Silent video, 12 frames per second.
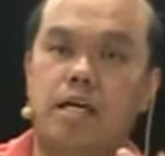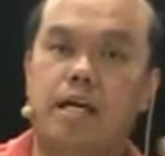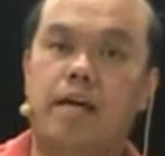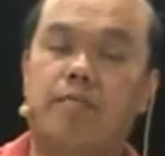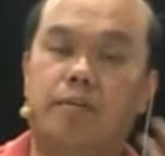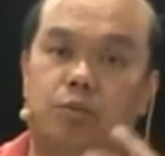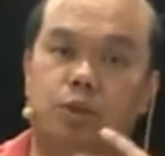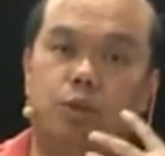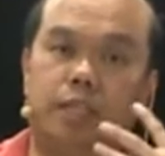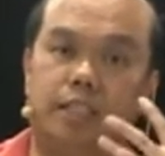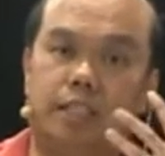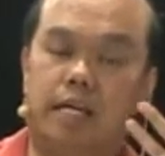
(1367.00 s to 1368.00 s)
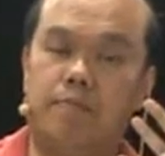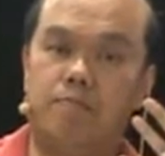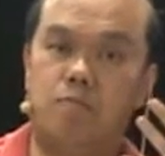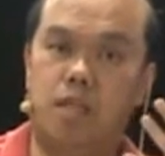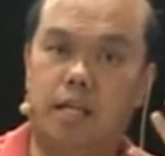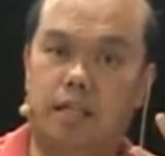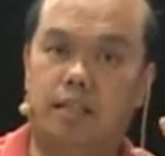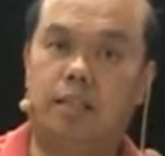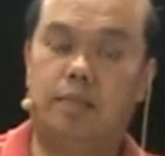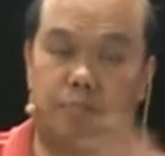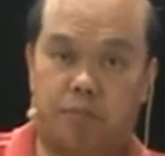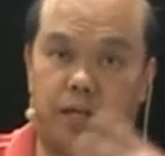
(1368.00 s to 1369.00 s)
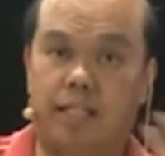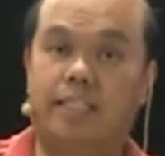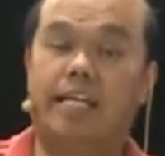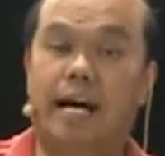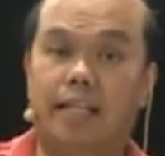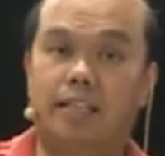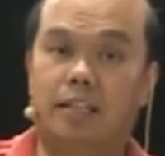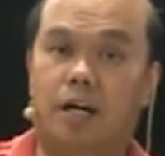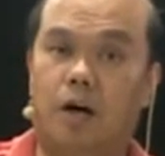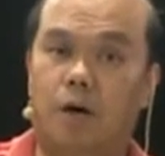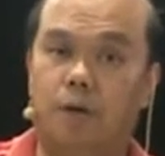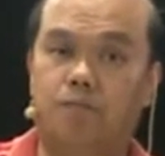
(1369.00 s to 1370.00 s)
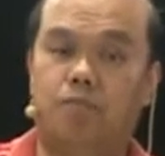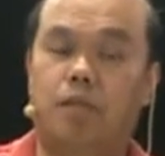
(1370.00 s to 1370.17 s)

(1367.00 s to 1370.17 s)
if I'm doing the undercoat,